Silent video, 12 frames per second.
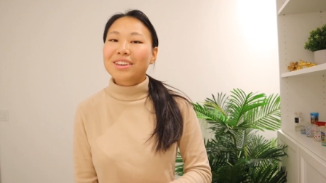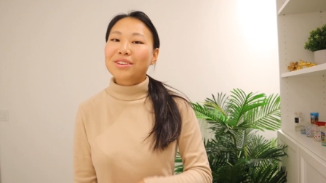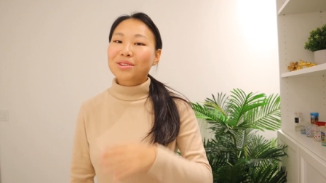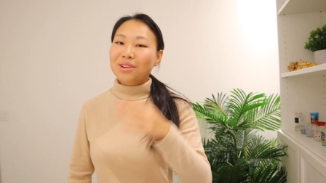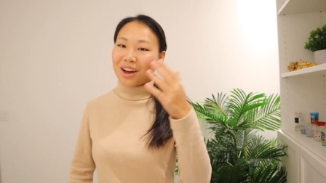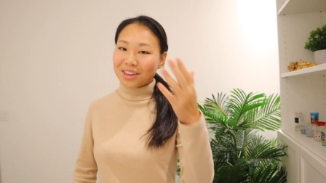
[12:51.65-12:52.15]

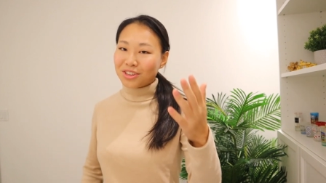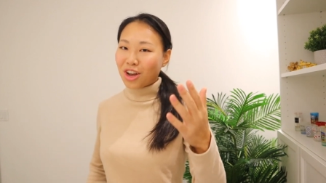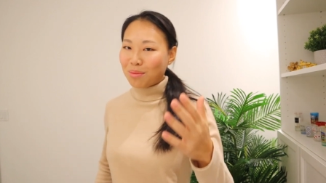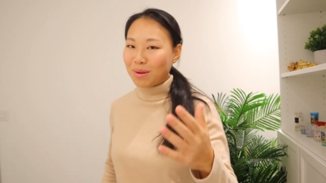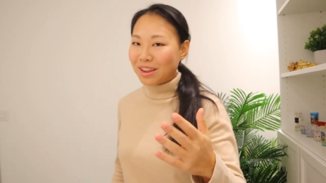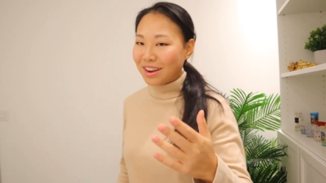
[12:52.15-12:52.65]
your
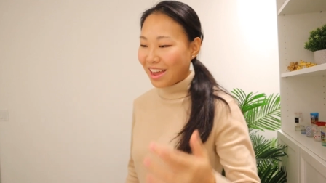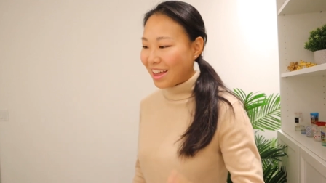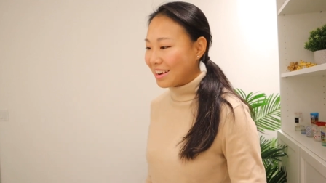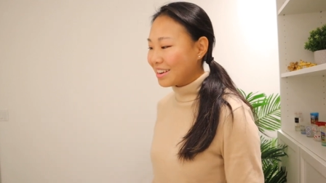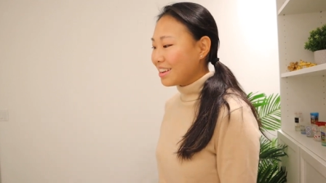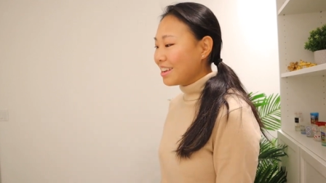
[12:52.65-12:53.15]
non-dominant
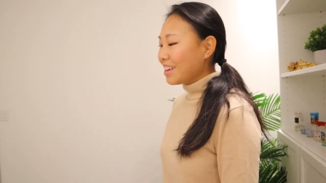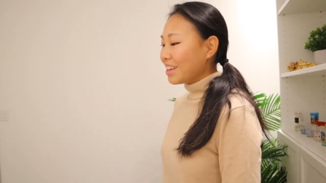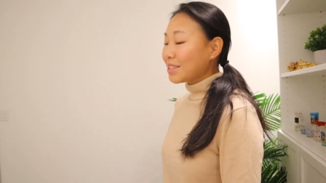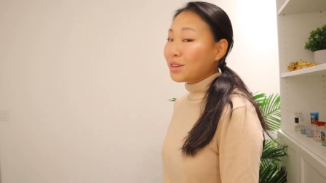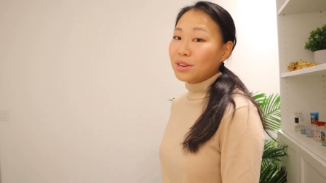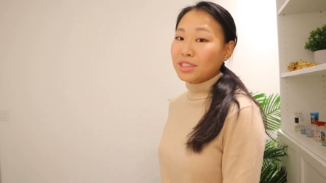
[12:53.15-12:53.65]
hand
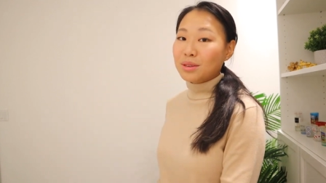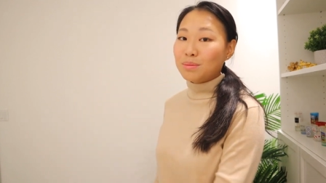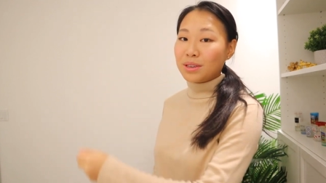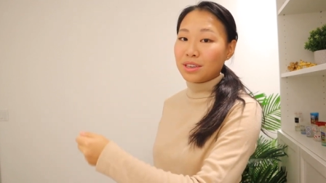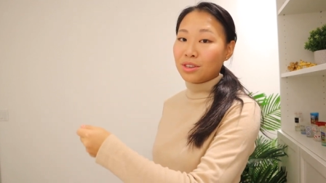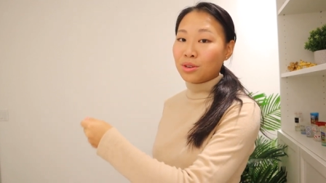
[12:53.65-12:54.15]
is going to
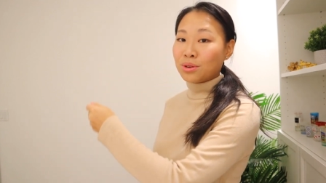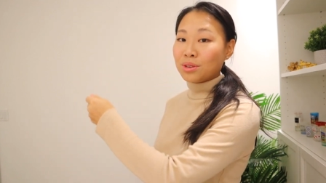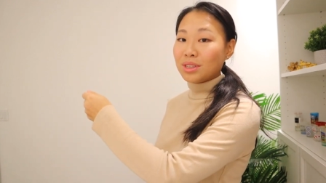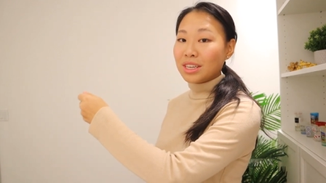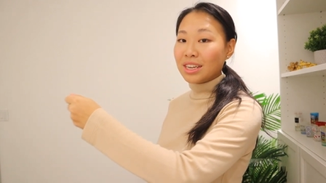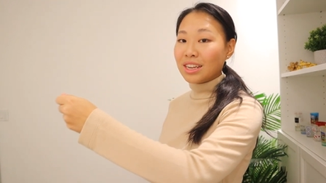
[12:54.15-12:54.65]
be your
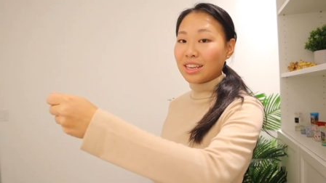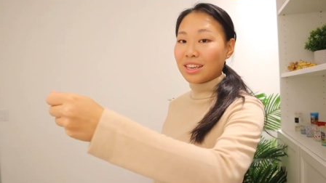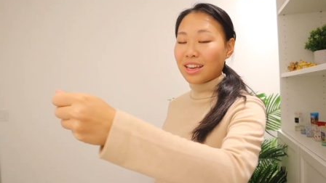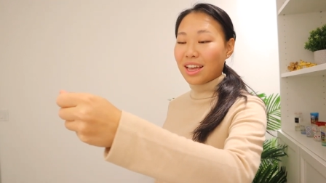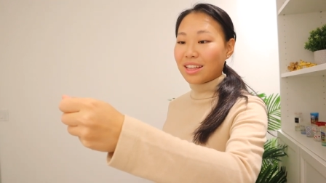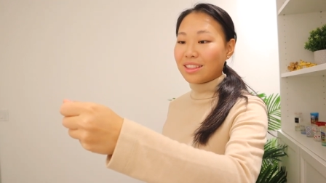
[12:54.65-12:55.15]

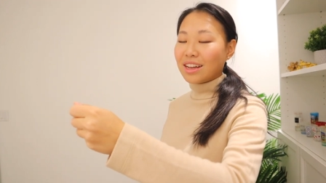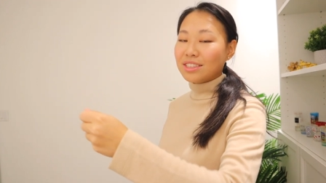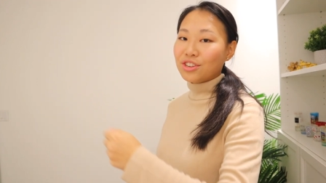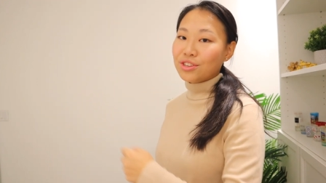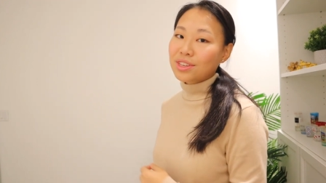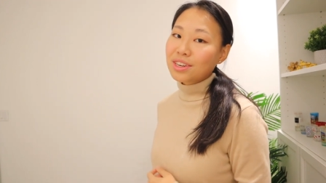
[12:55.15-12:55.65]
leading and
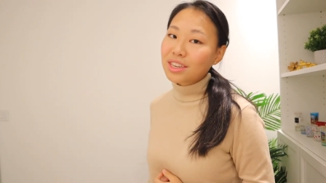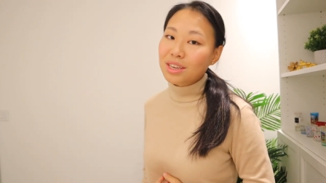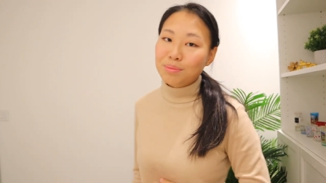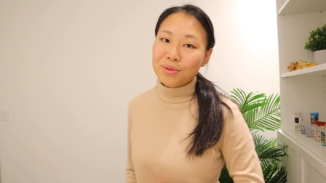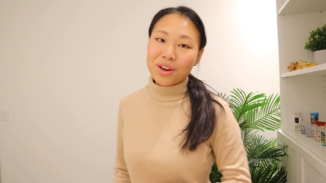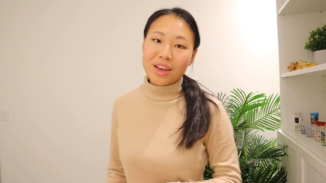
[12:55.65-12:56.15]
that's just going to
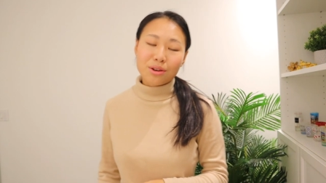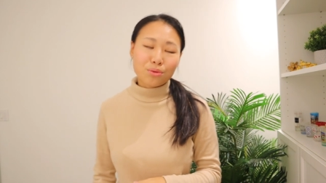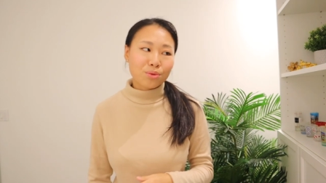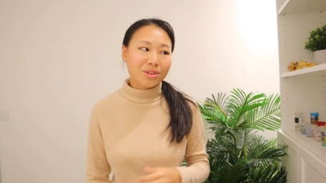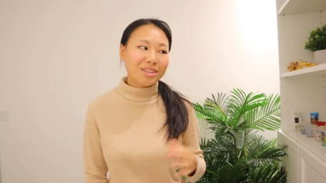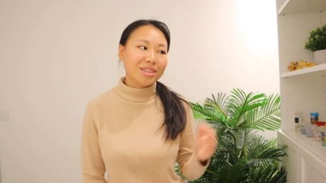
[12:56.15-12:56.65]
keep your hand
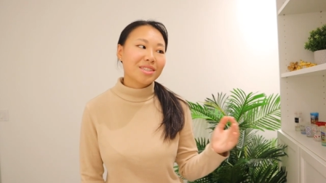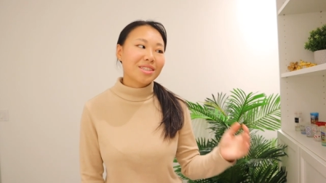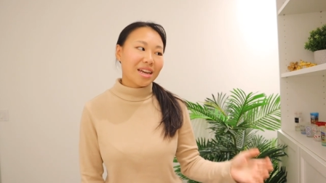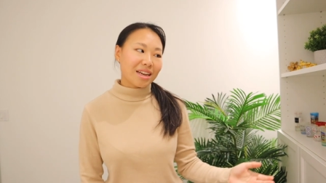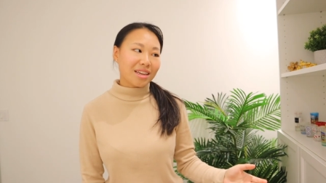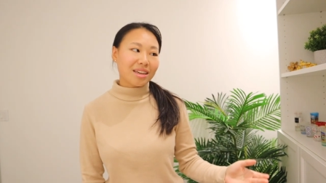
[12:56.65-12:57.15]
really
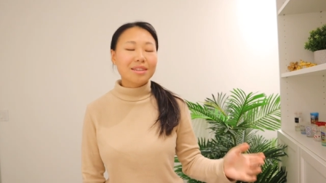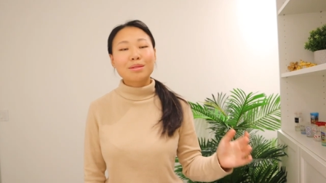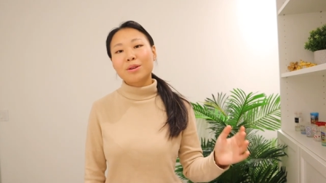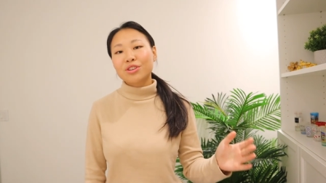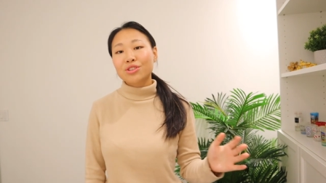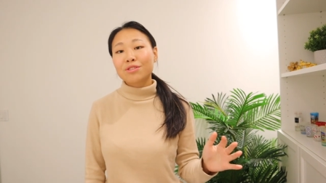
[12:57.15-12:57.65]
steady,
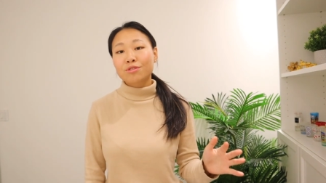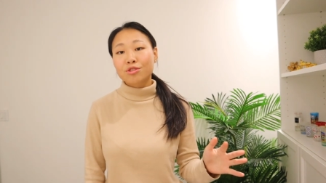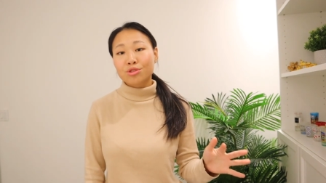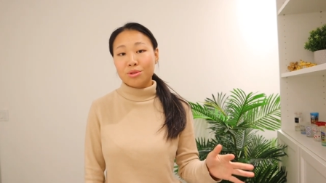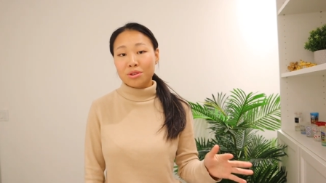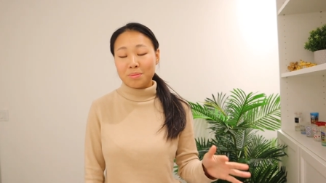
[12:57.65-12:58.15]
especially for
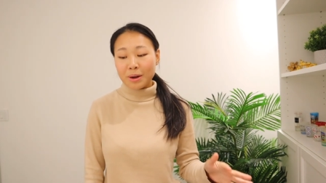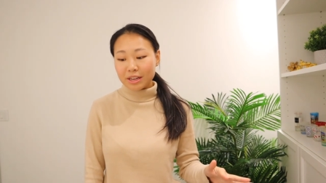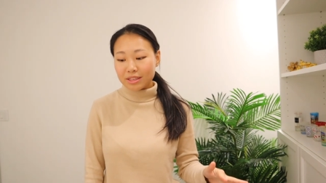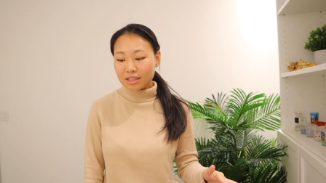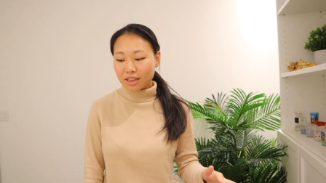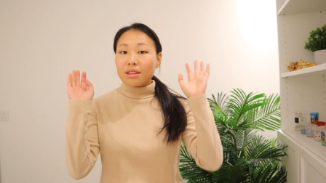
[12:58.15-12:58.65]
shorter
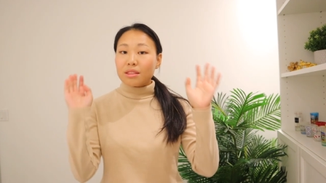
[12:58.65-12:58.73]
putts.